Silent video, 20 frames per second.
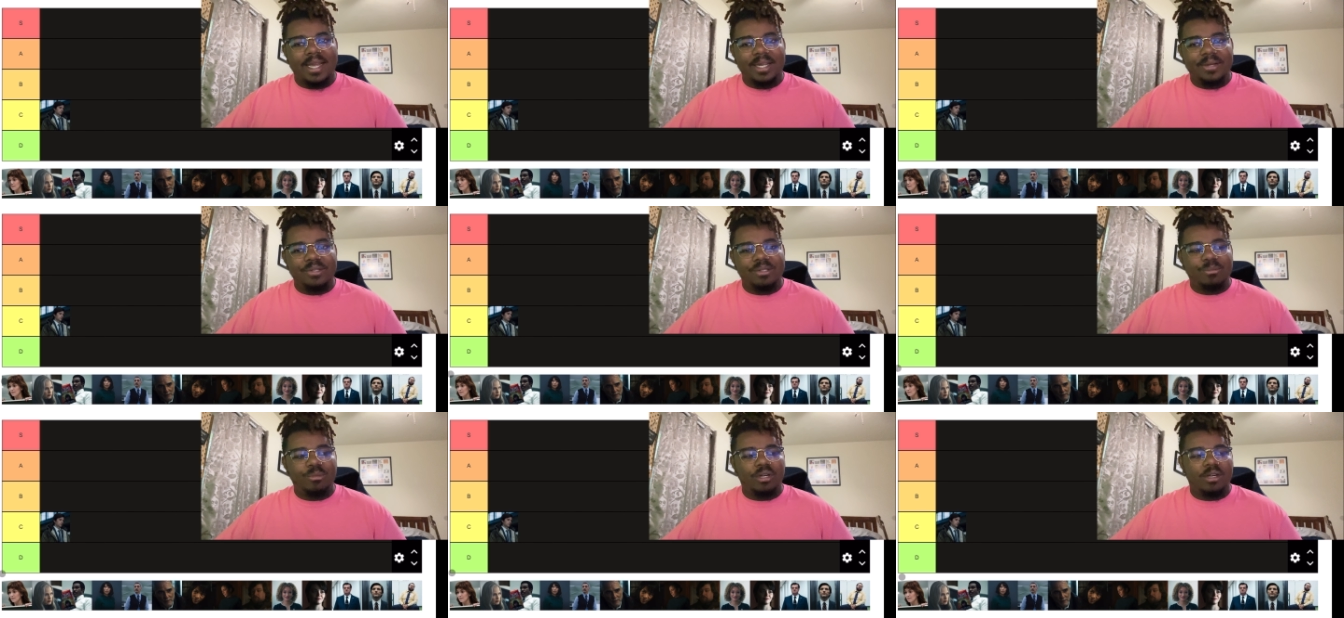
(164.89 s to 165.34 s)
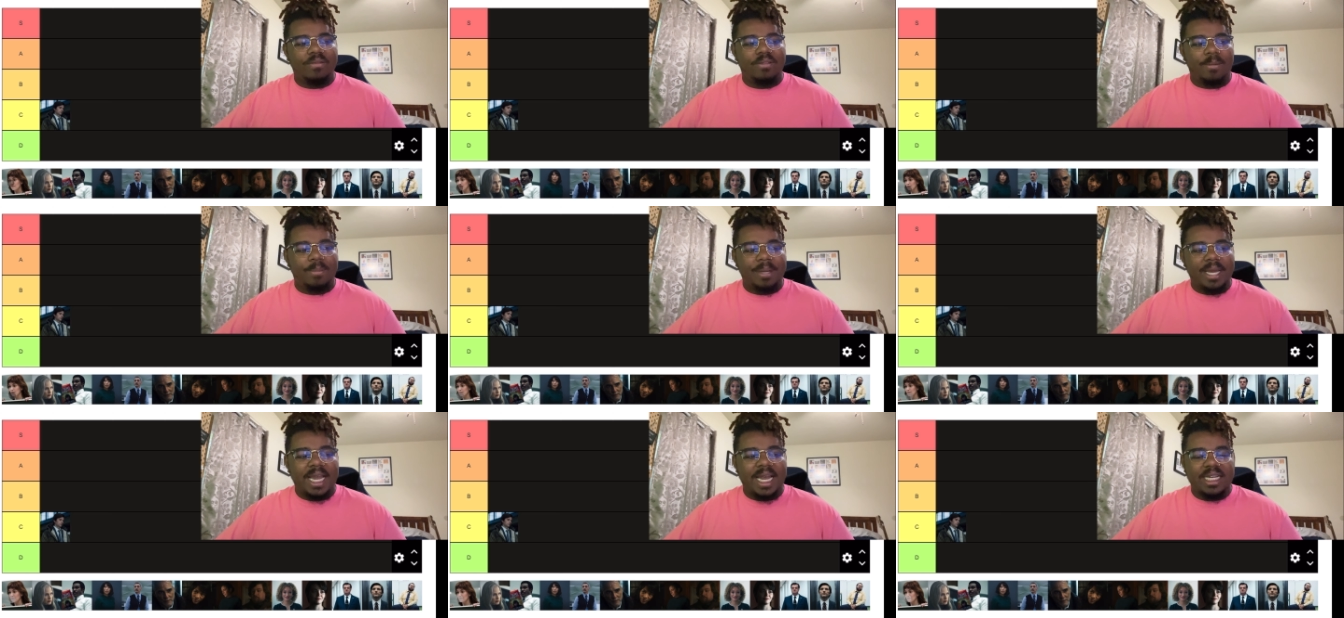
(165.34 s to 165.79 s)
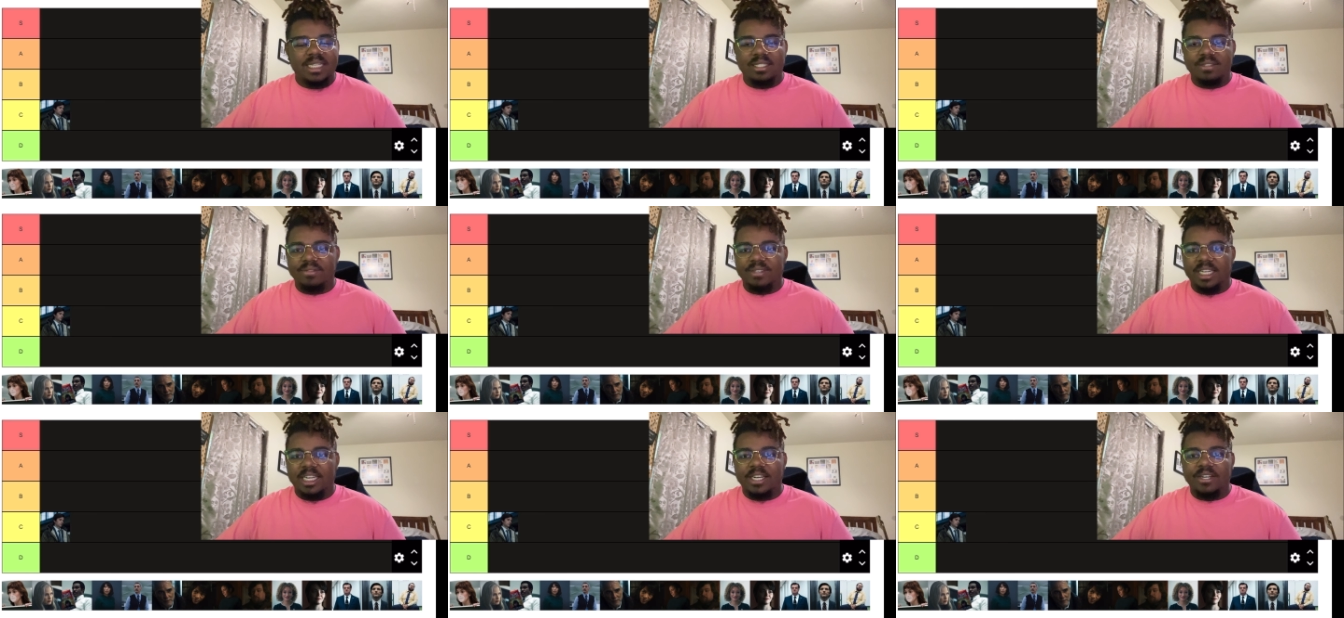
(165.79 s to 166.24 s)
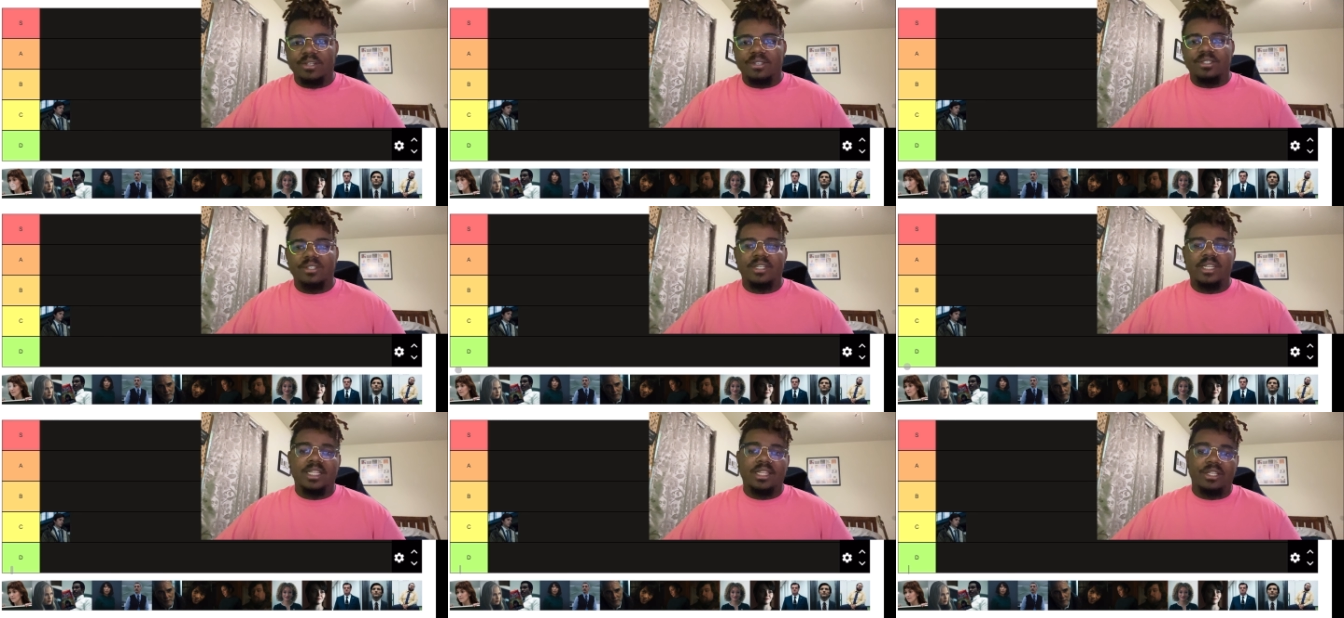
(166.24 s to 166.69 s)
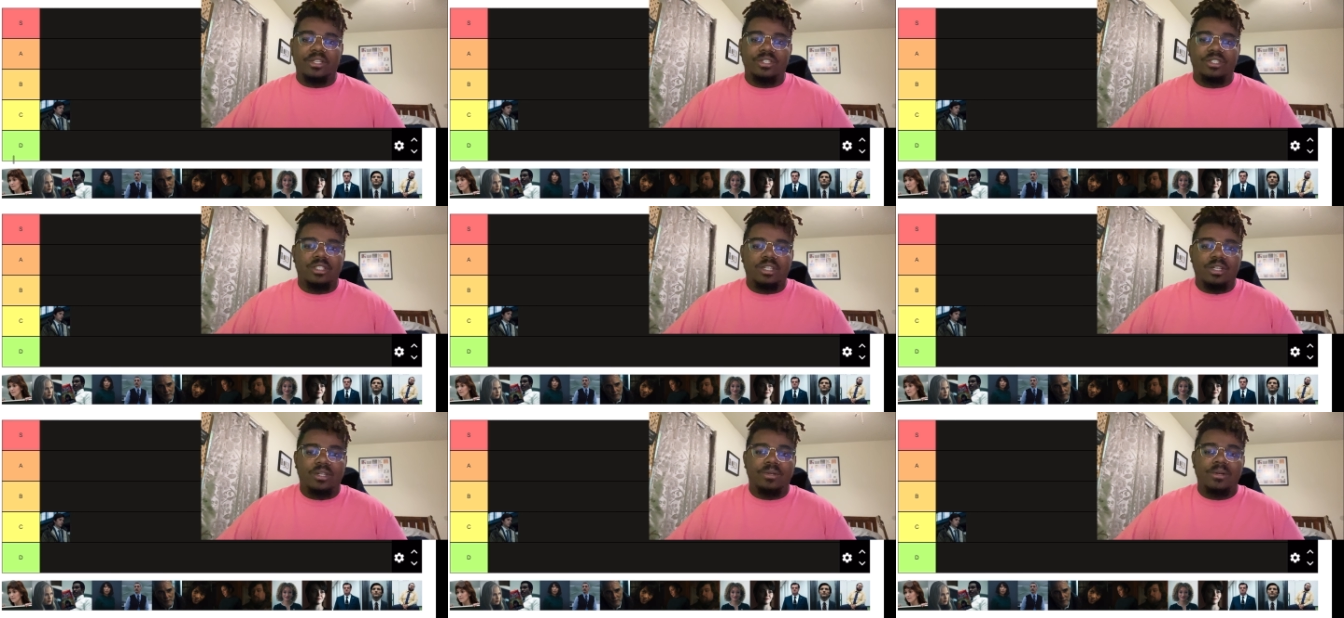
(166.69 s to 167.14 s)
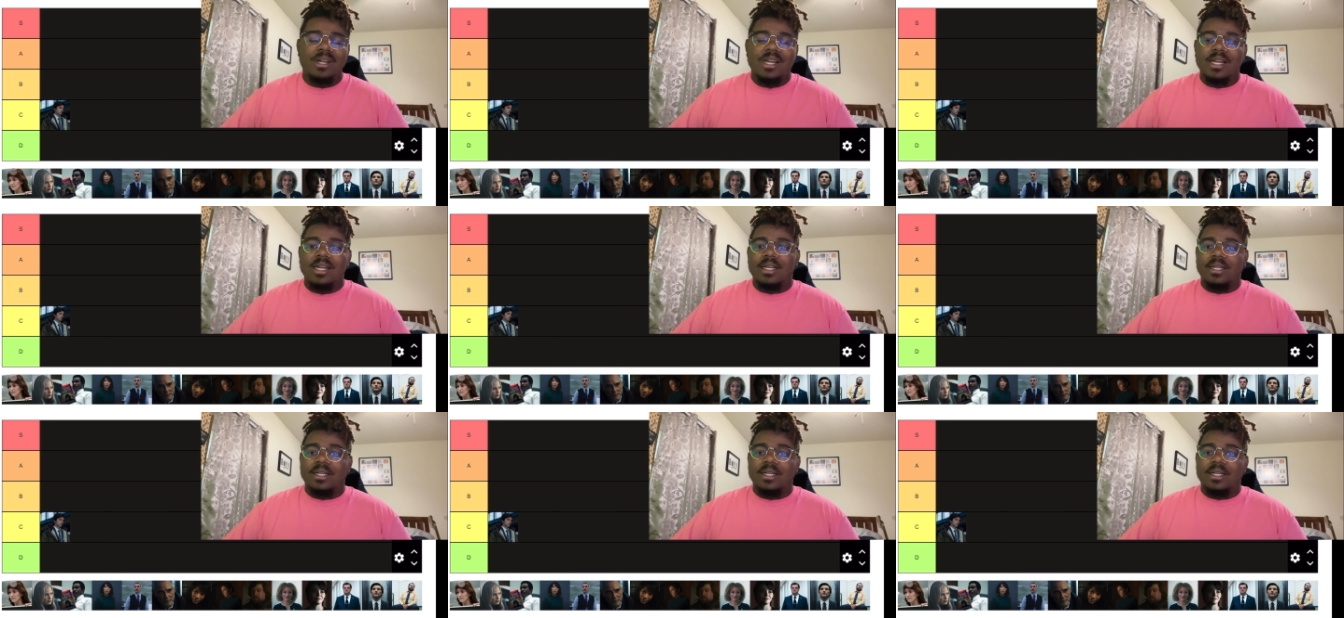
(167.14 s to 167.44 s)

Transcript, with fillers: He was more of a passive character in the show.